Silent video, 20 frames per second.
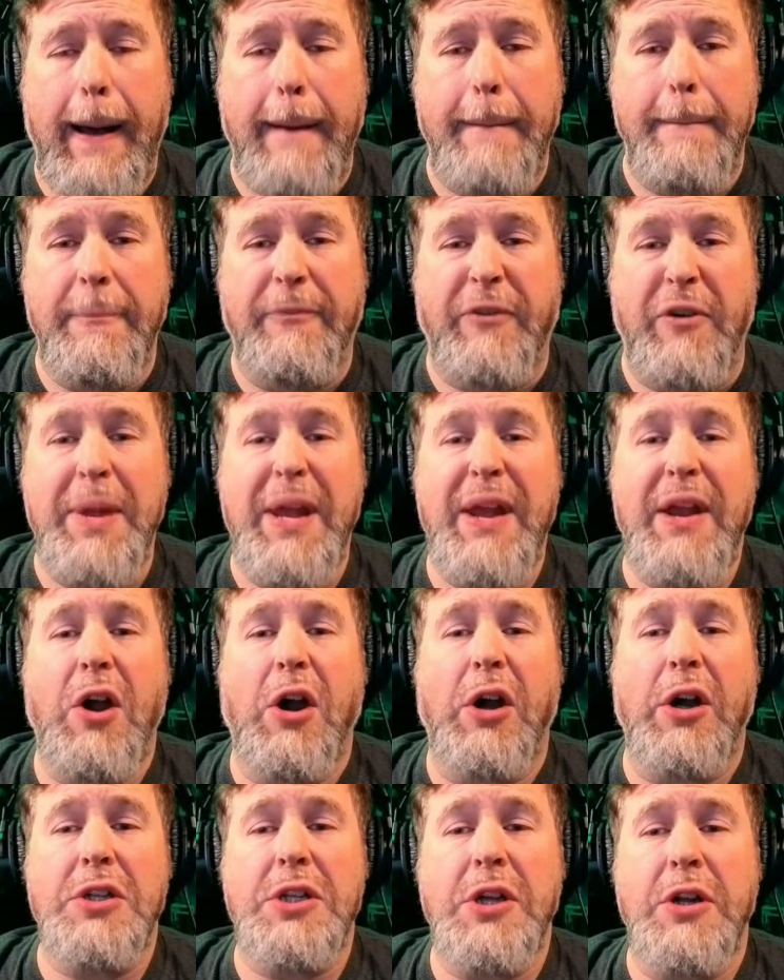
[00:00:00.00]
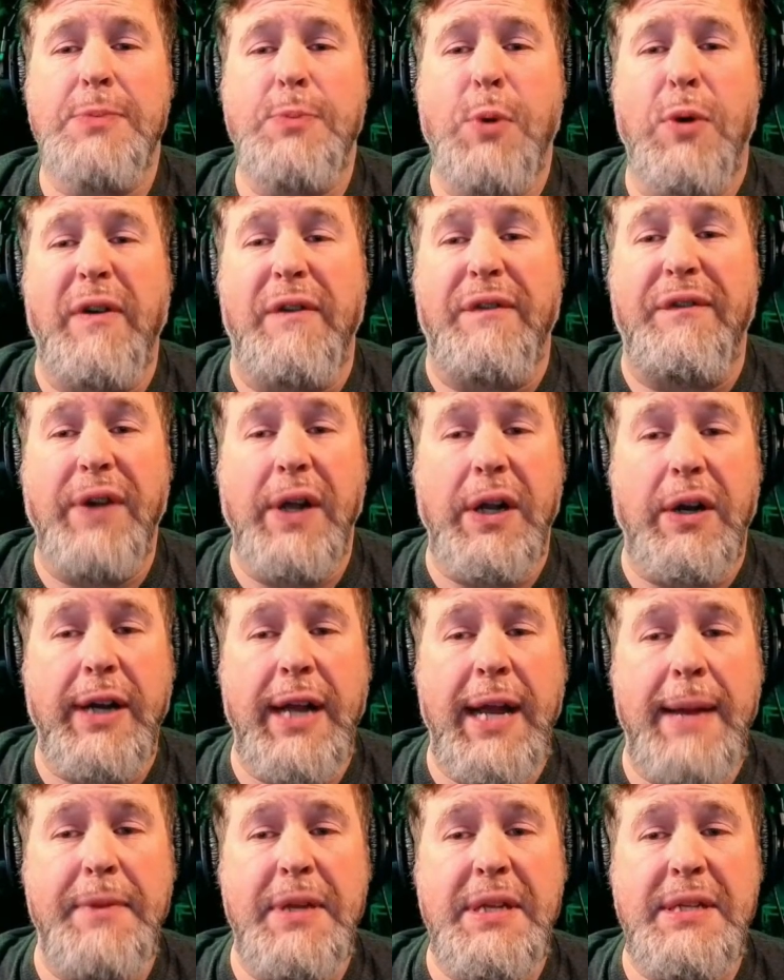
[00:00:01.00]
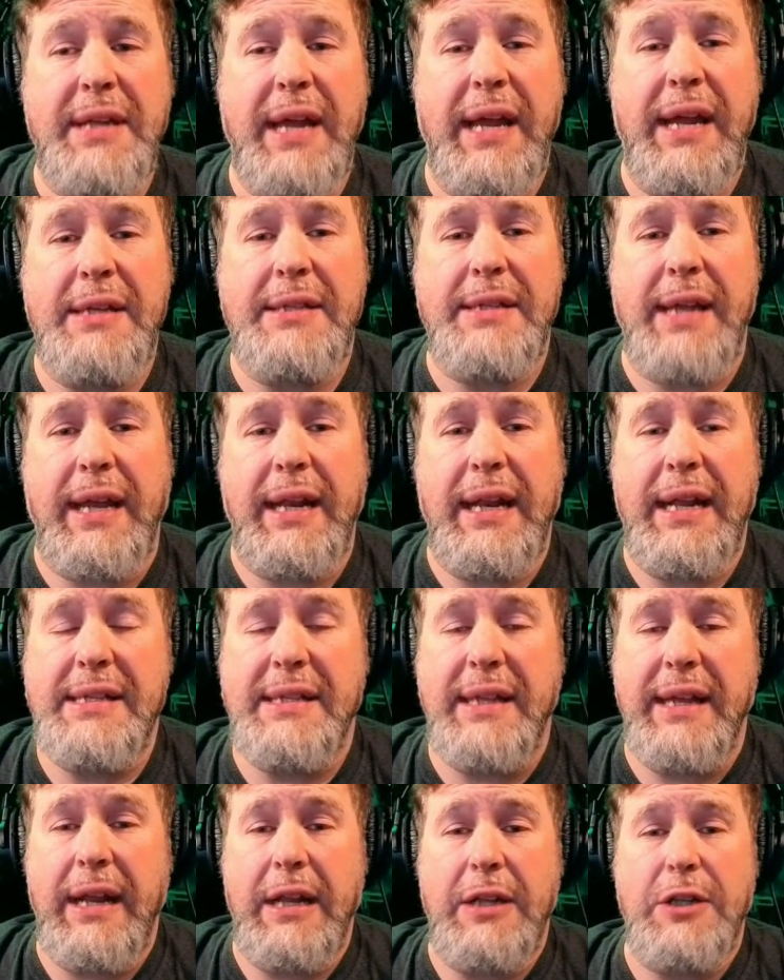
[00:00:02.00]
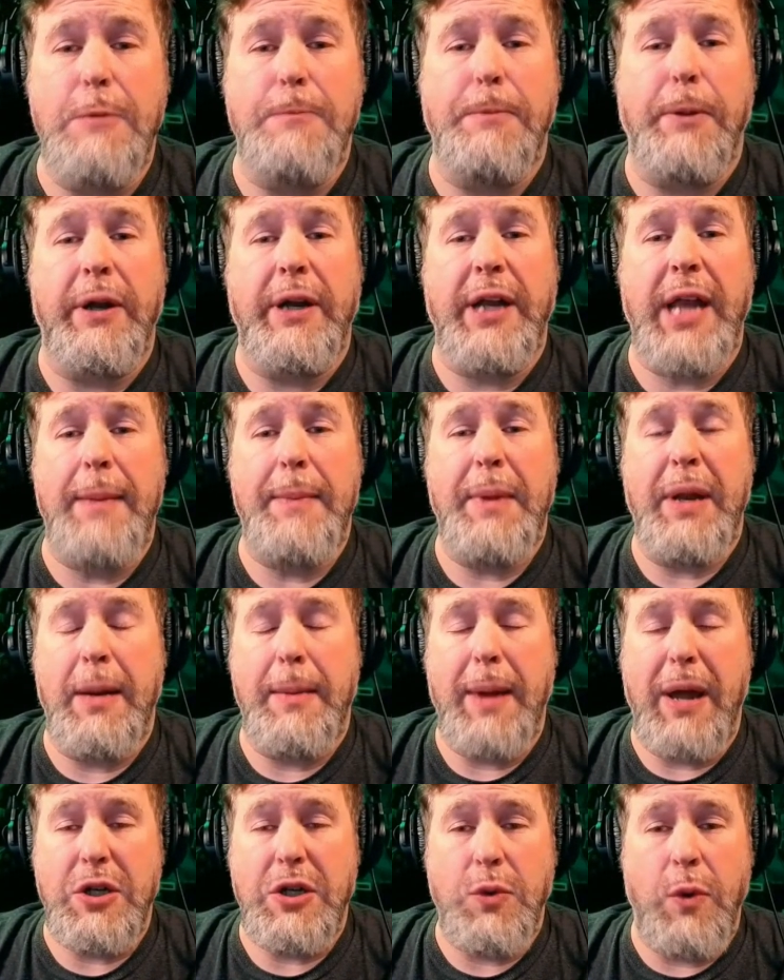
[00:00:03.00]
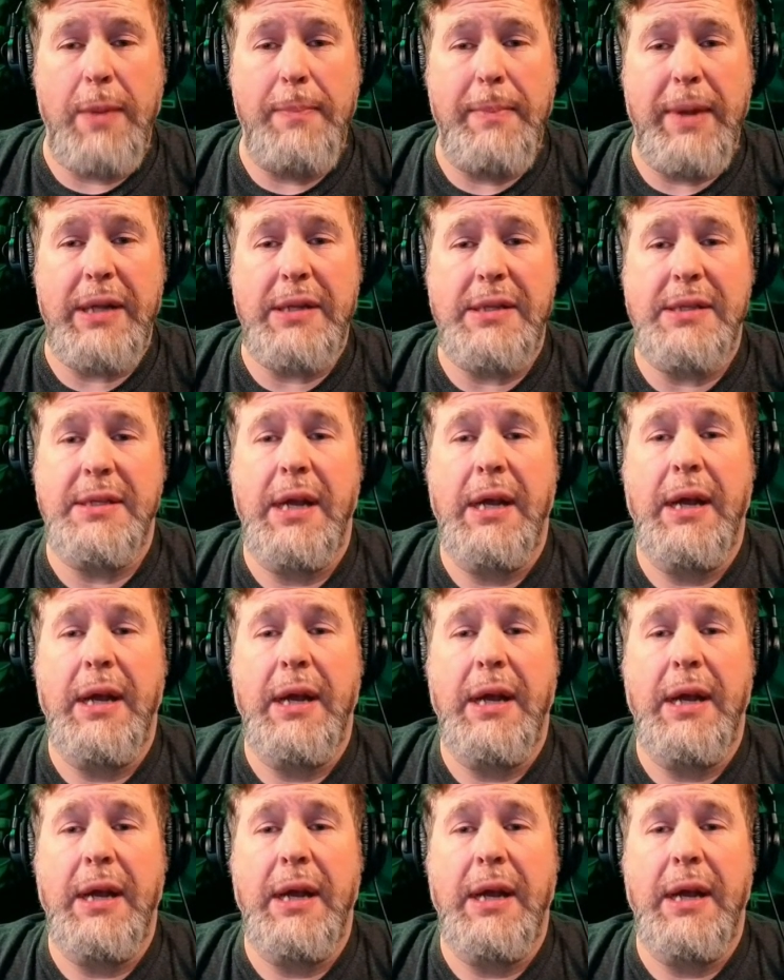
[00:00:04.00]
For me, Carcassonne is more of a filler game these days. I can easily get a 2-player game in about 20 minutes.